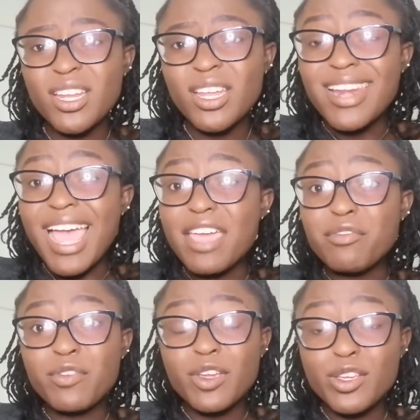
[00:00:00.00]

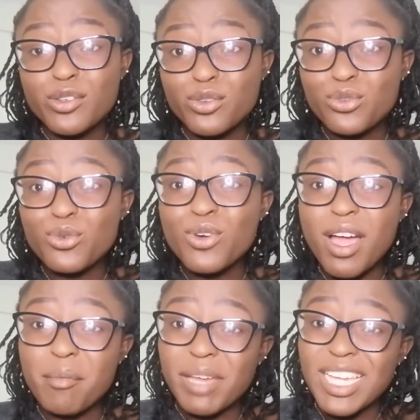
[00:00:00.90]
Life is too
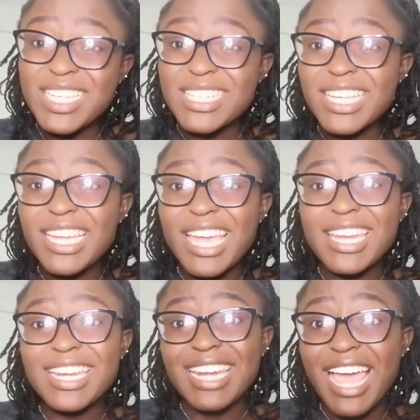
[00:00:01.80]
amazing,
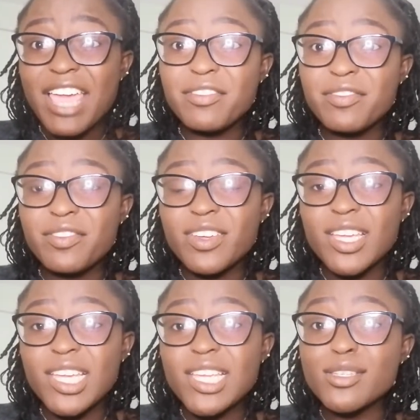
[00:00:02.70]
and life
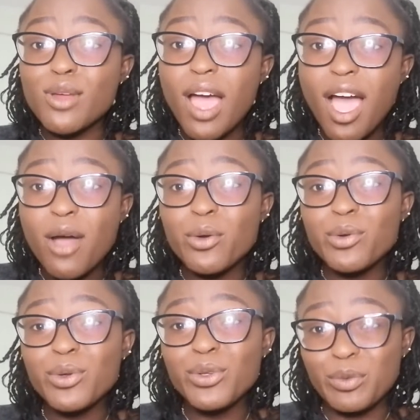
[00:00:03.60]
is
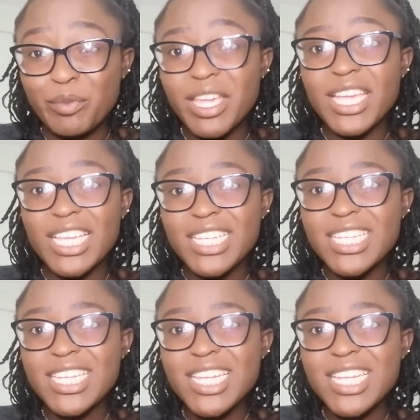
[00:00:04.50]
how you make it.